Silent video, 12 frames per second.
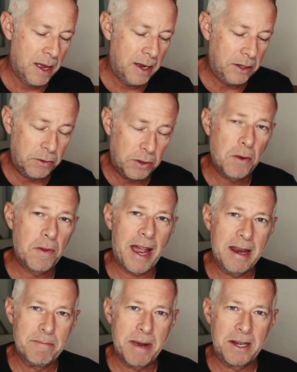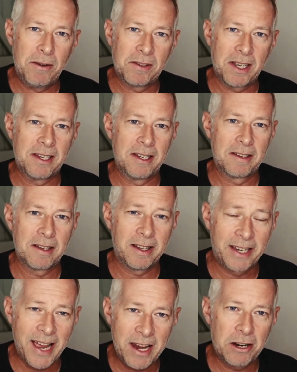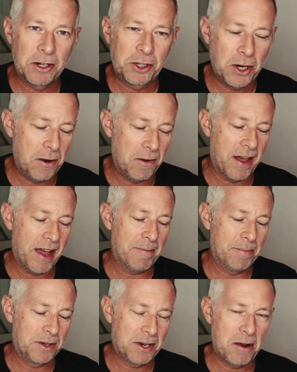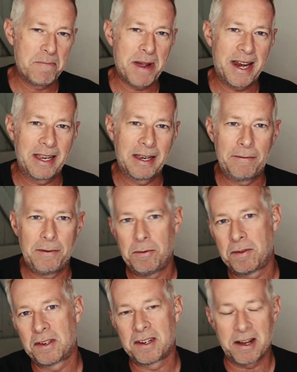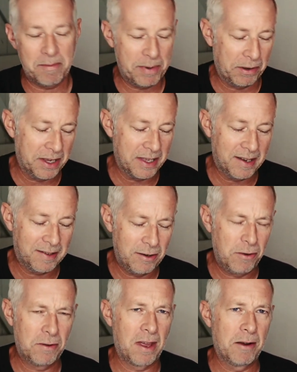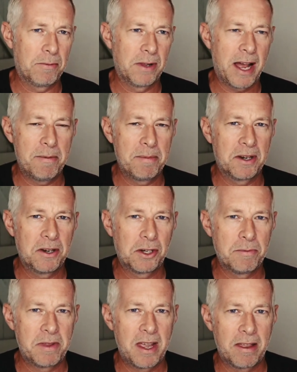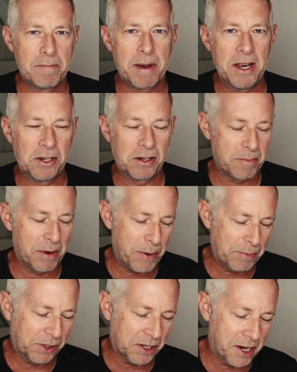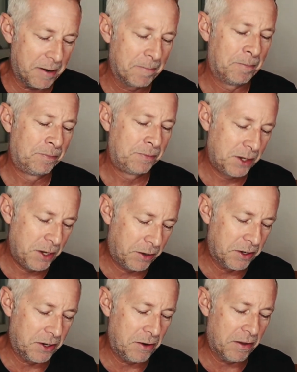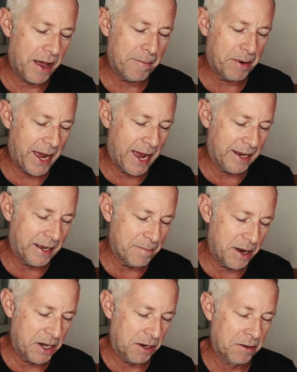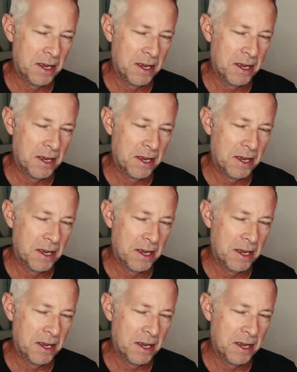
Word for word: You do that in menu settings. Again, I'll show you that, but don't panic if you start building this and you think, well, how am I going to show the other pages on my website? You can do that by adding a menu.